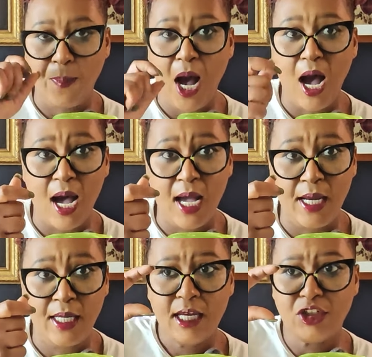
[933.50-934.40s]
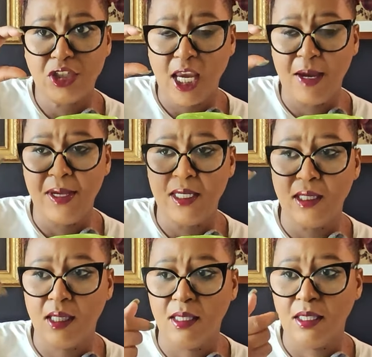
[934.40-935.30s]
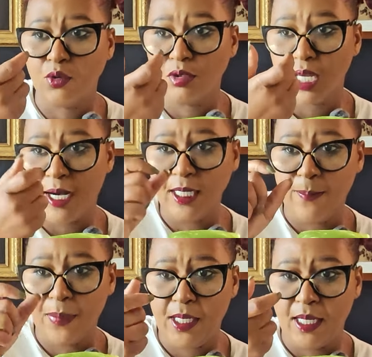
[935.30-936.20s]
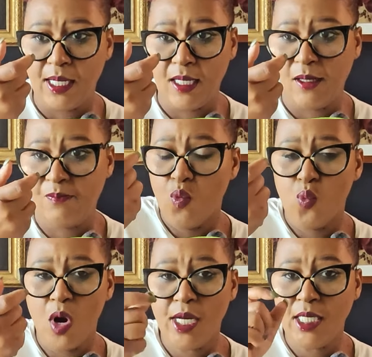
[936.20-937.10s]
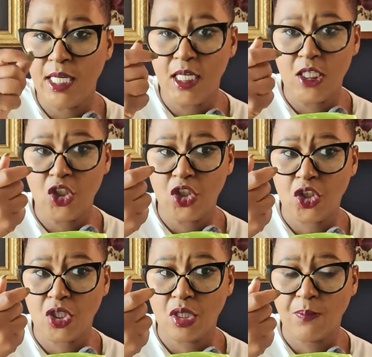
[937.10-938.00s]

pod, and she came in a little tiny bitty 1-inch